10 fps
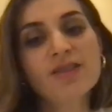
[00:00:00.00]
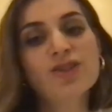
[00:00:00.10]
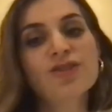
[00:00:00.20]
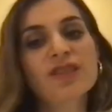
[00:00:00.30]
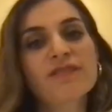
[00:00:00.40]

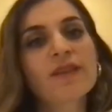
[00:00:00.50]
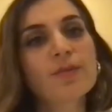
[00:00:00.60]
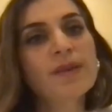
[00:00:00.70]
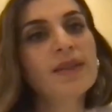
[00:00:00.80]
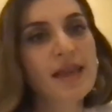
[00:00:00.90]
to
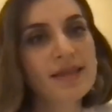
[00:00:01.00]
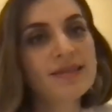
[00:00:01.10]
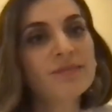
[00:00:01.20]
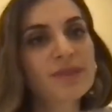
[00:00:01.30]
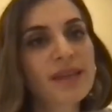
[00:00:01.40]
develop a
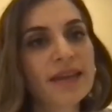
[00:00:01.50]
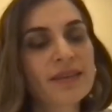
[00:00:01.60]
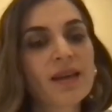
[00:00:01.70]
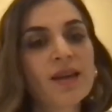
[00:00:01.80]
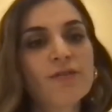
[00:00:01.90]
lesson plan,
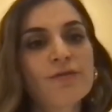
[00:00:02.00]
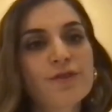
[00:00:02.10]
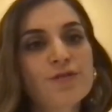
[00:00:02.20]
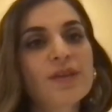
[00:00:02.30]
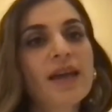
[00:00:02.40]

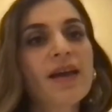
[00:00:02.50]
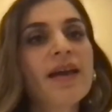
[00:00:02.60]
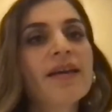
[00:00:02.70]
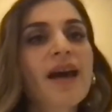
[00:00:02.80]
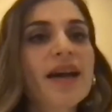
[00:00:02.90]
first we
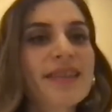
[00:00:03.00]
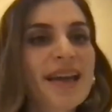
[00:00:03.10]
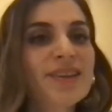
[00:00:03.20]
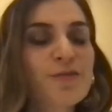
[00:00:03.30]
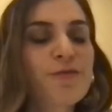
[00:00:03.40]

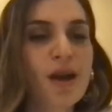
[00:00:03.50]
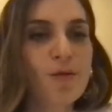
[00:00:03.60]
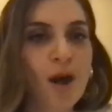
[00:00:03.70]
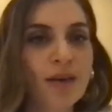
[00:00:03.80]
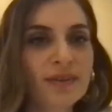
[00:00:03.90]
identify
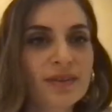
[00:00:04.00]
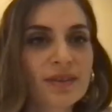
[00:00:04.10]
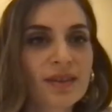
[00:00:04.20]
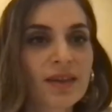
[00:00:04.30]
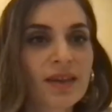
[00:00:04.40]
what
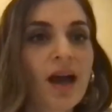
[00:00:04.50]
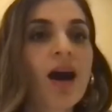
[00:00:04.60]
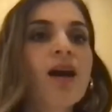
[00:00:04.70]
are